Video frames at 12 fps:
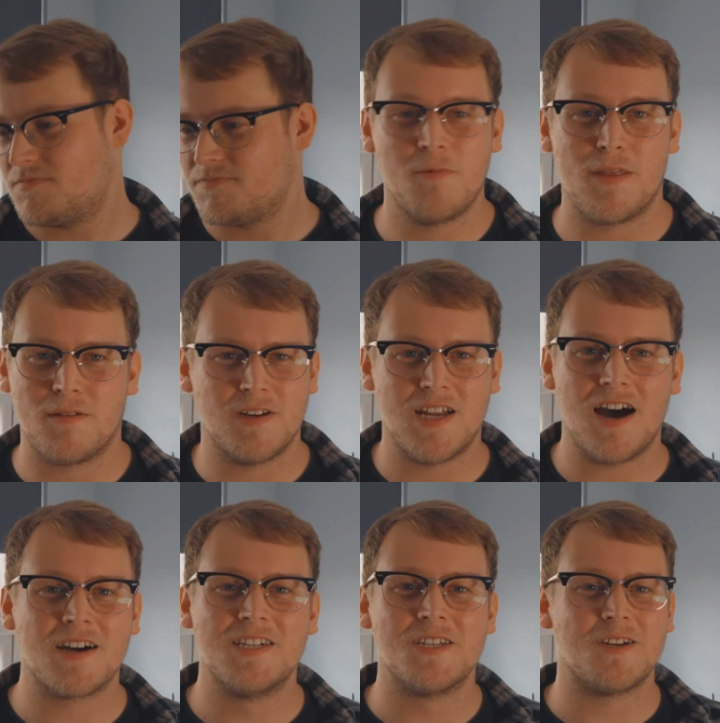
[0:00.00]
With
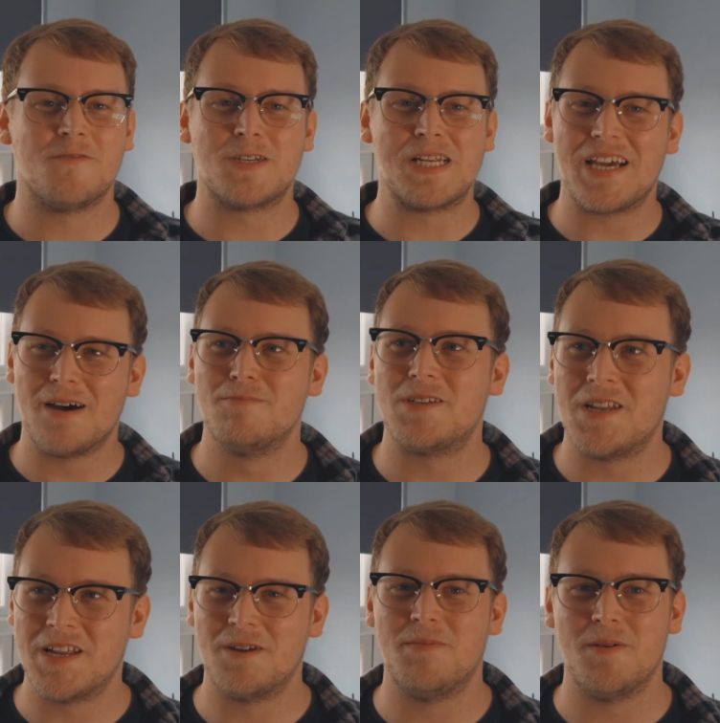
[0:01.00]
darkness obviously comes a
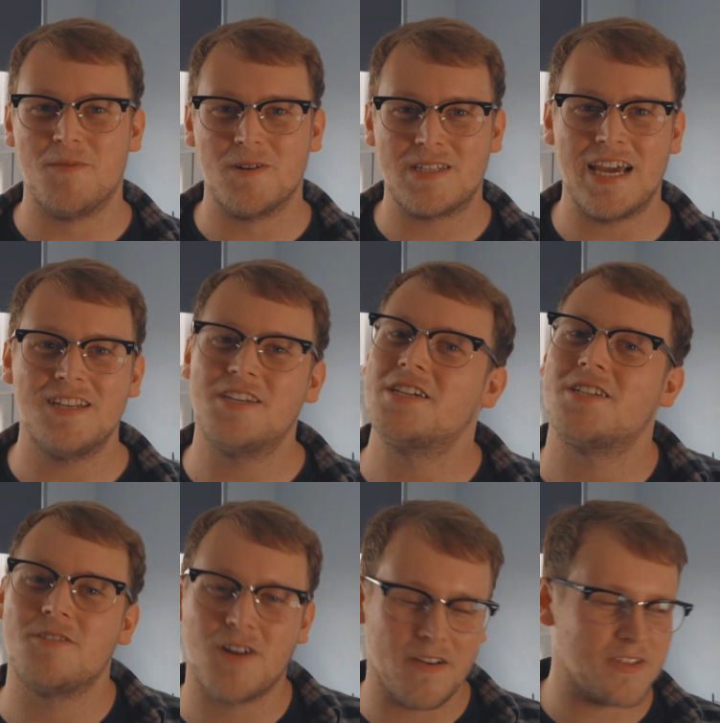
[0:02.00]
little bit more danger,
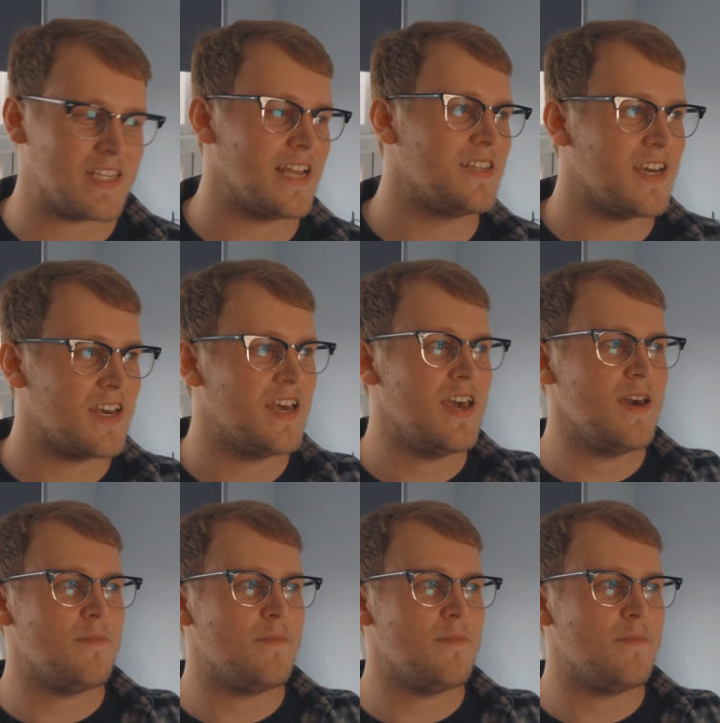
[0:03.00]
so drivers tend to